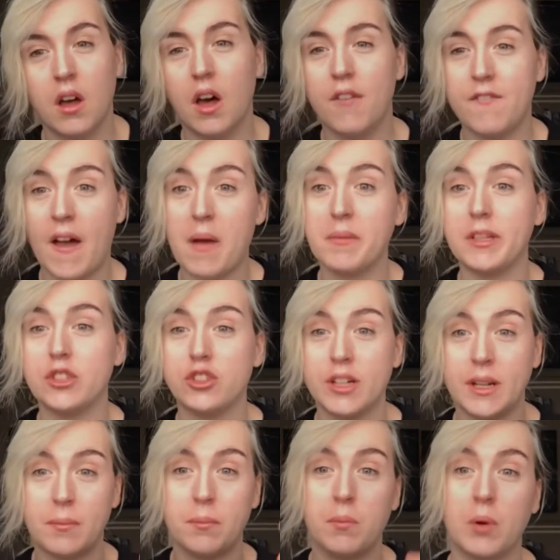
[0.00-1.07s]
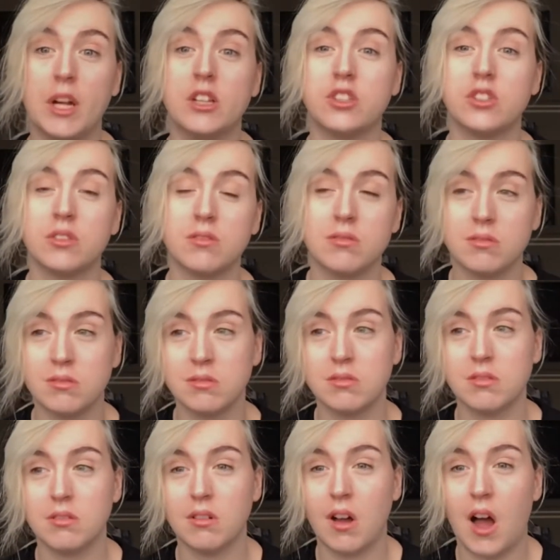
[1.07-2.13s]
family tree, which
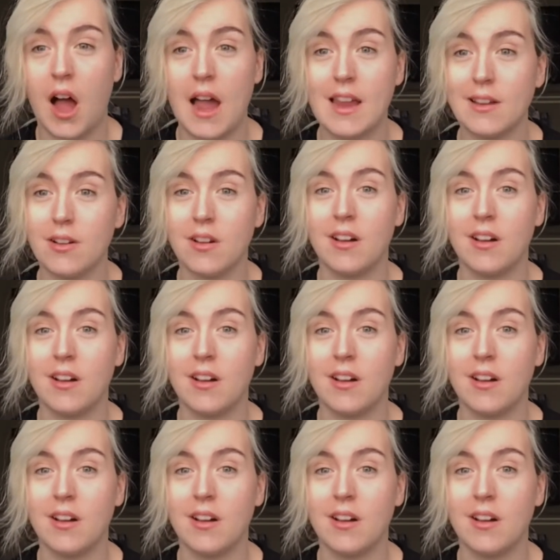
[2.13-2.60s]
I